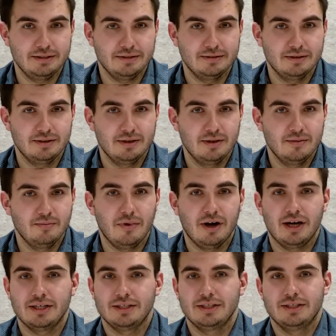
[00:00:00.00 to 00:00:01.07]

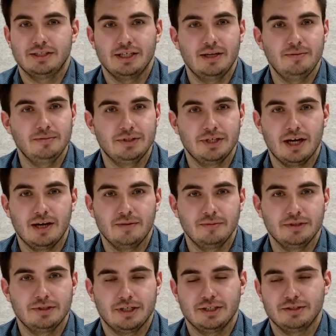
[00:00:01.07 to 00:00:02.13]
but at the same time
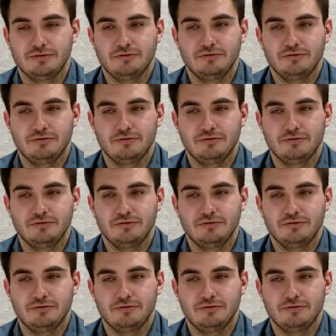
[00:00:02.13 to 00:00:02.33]
it has